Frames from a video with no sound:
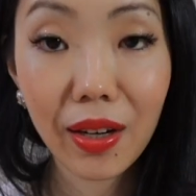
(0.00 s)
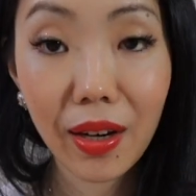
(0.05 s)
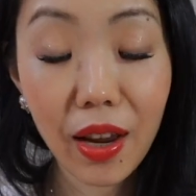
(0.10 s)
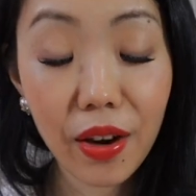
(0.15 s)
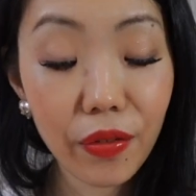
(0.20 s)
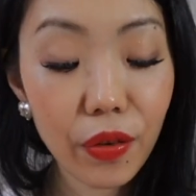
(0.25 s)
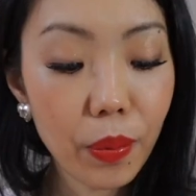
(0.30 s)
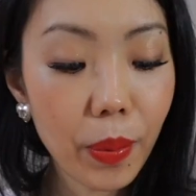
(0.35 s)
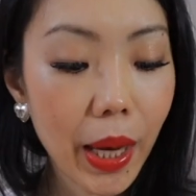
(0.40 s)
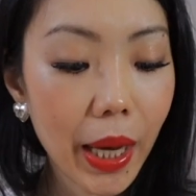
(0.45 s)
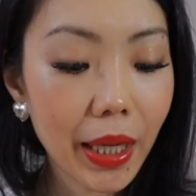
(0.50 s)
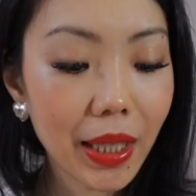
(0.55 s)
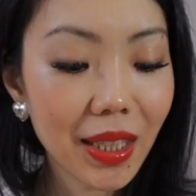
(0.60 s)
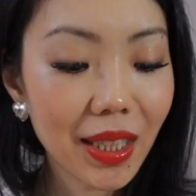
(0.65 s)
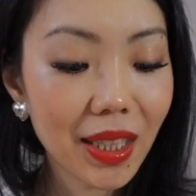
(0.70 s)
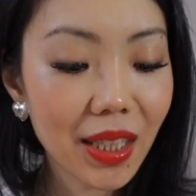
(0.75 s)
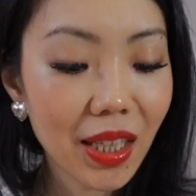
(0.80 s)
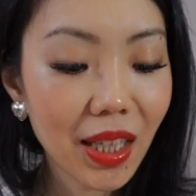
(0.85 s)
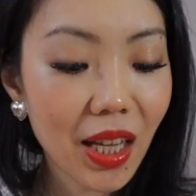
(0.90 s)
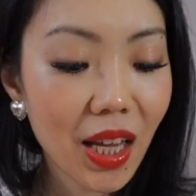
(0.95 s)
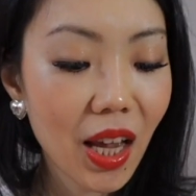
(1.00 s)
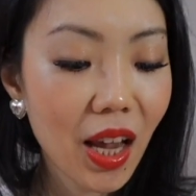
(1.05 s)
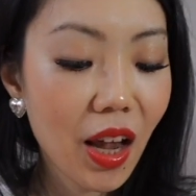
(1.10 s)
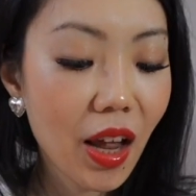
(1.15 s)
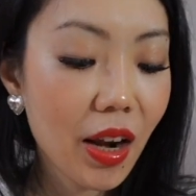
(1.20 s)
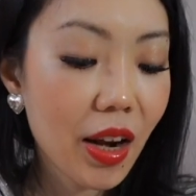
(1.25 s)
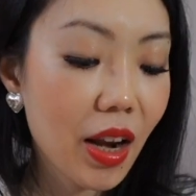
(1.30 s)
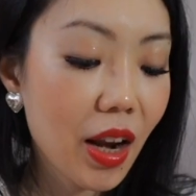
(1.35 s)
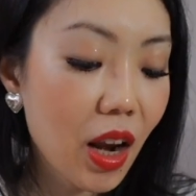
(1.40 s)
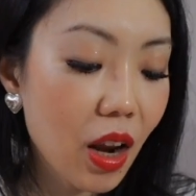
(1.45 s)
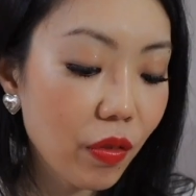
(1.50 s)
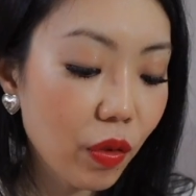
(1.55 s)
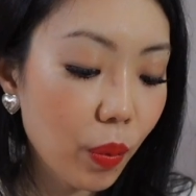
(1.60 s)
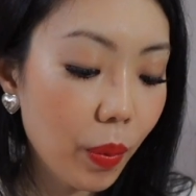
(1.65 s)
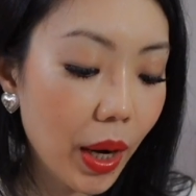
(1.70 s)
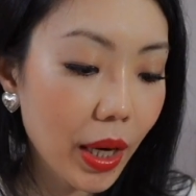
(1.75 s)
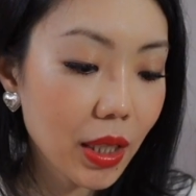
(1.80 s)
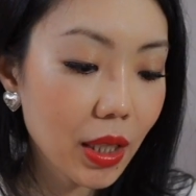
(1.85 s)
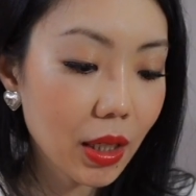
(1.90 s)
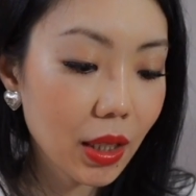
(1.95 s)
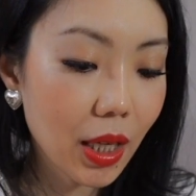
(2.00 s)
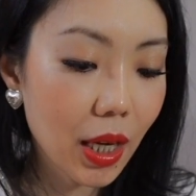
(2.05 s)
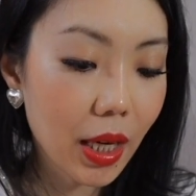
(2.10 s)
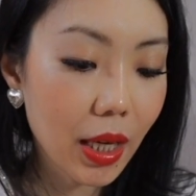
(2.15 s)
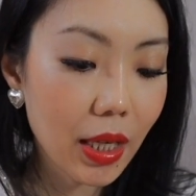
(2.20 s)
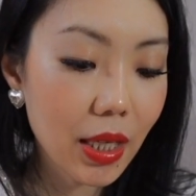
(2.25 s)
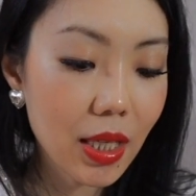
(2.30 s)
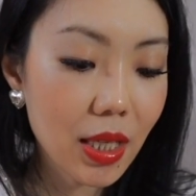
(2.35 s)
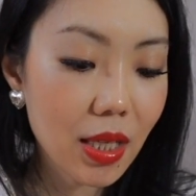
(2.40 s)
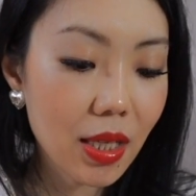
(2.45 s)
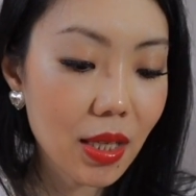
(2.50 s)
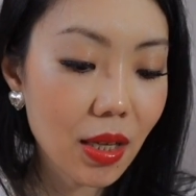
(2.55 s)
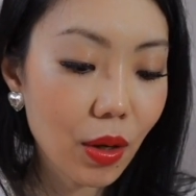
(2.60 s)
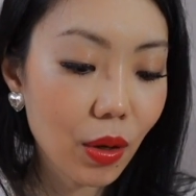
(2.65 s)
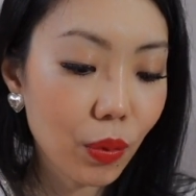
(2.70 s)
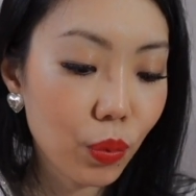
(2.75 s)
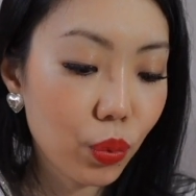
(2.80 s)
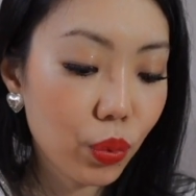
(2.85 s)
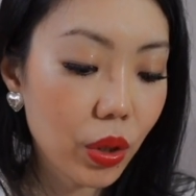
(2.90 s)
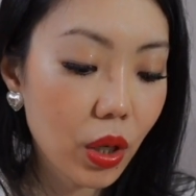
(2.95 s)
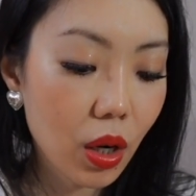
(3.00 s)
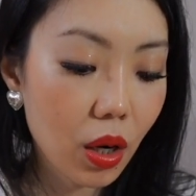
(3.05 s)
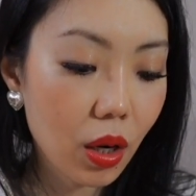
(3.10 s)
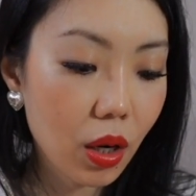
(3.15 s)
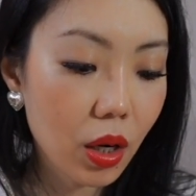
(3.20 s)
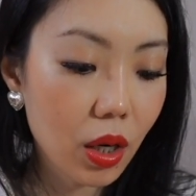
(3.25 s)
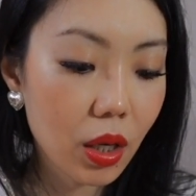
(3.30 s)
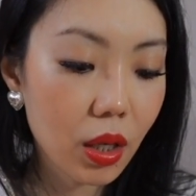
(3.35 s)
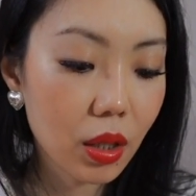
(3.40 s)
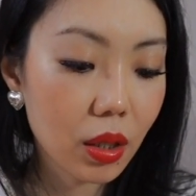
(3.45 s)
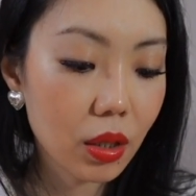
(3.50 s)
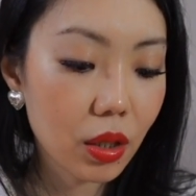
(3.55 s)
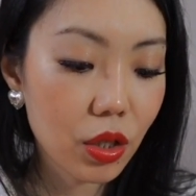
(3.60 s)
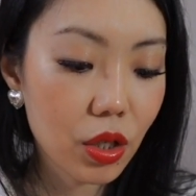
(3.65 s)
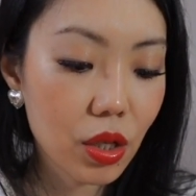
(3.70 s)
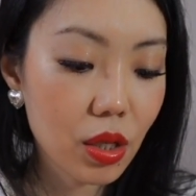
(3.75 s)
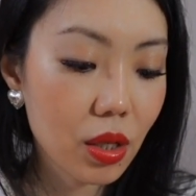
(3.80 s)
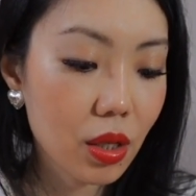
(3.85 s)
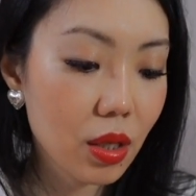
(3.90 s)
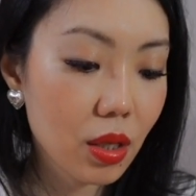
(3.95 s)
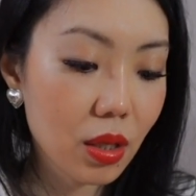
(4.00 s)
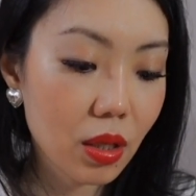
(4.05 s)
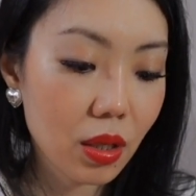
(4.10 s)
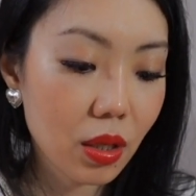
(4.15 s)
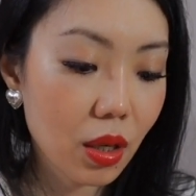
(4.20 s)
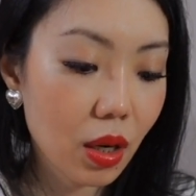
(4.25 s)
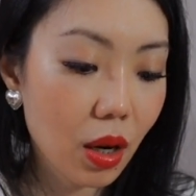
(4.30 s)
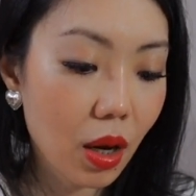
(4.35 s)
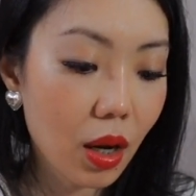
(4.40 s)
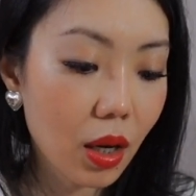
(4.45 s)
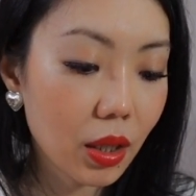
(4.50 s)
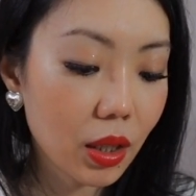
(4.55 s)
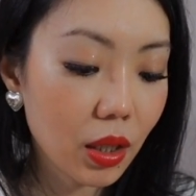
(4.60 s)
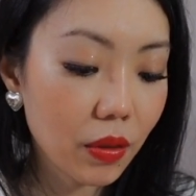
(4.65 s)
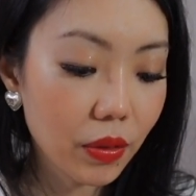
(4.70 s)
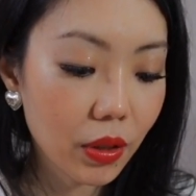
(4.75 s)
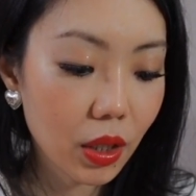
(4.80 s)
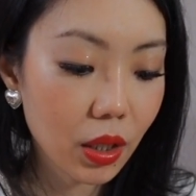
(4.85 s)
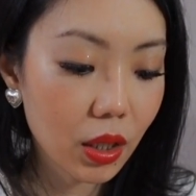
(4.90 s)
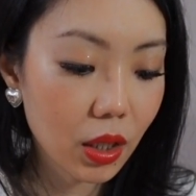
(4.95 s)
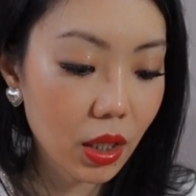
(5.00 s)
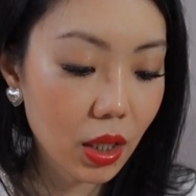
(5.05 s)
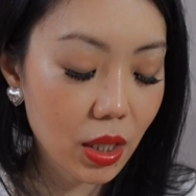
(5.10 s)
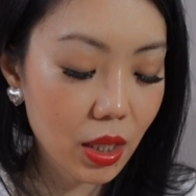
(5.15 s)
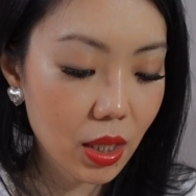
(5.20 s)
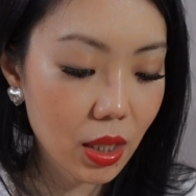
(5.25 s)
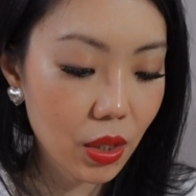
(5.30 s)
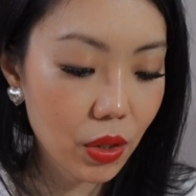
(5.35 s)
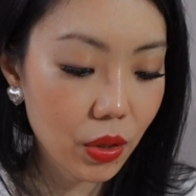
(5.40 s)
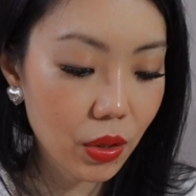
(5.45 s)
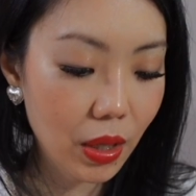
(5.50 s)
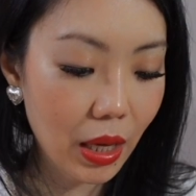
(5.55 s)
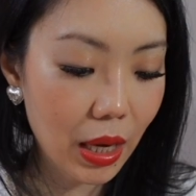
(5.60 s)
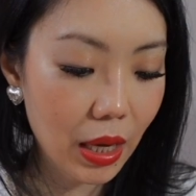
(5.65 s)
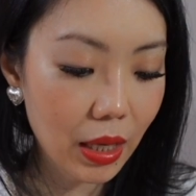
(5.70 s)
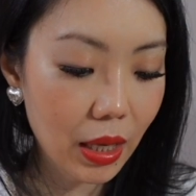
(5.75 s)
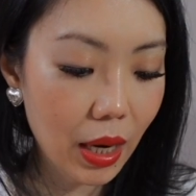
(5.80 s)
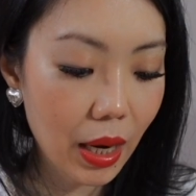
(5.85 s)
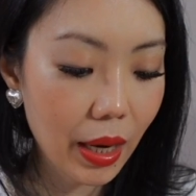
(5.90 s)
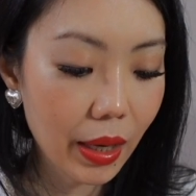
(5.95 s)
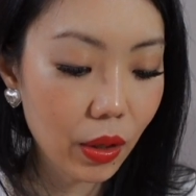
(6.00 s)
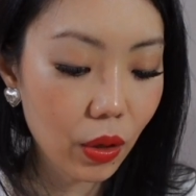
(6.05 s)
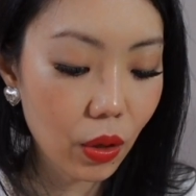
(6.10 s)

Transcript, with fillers: never mind. Never mind it, guys. Uh, we are just not even going to consider that at